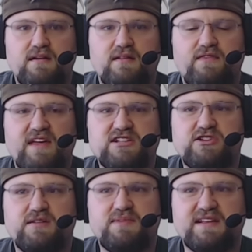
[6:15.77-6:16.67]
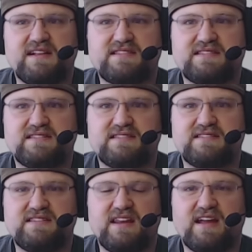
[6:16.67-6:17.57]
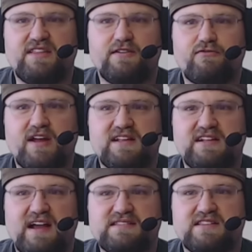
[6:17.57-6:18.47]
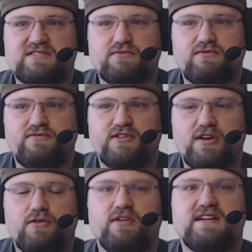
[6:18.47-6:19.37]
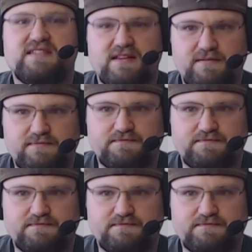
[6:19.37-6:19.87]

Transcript: That they shouldn't be just sitting on their franchises for no reason.